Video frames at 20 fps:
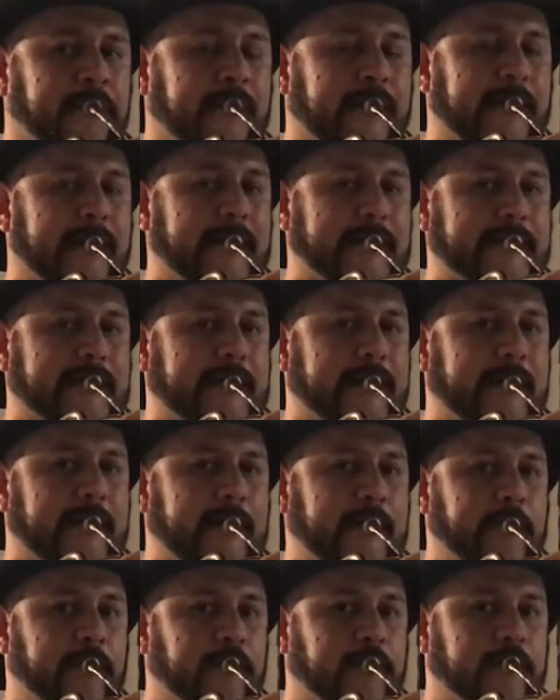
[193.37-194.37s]
Last
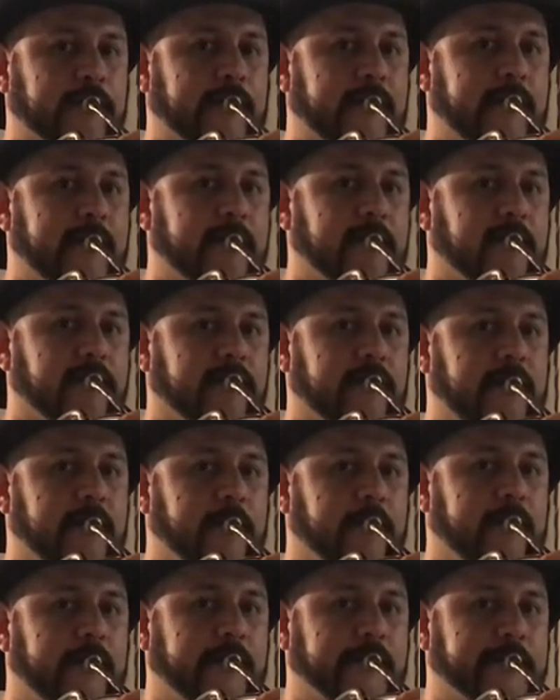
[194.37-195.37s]
time. Try no
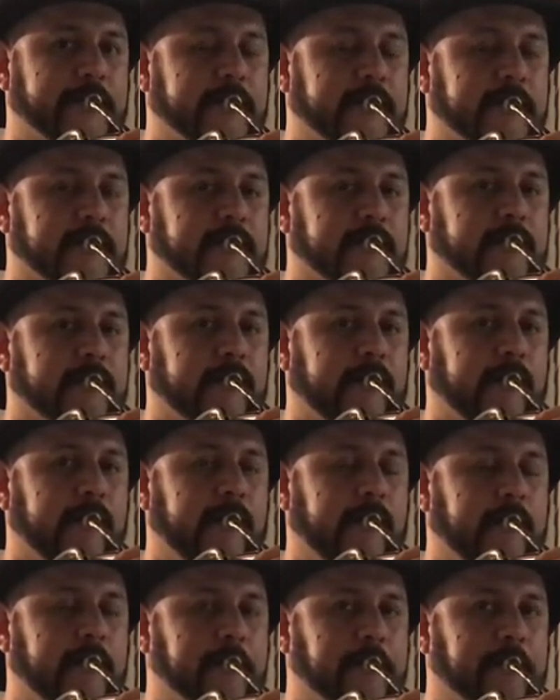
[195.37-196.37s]
vibrations
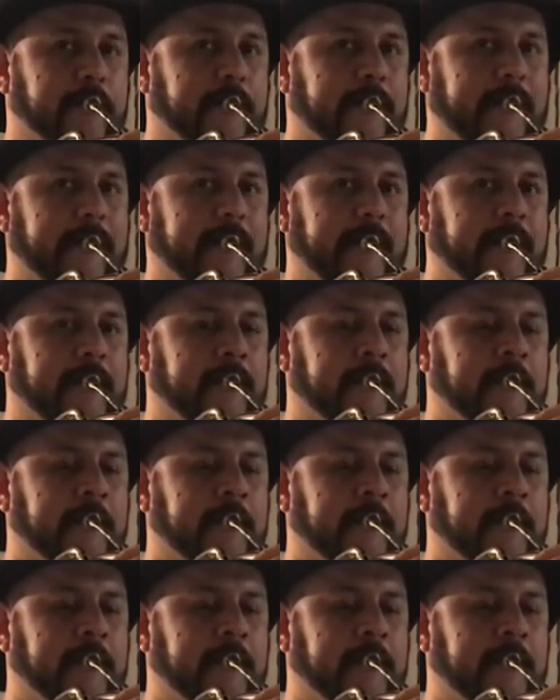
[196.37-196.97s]
and play.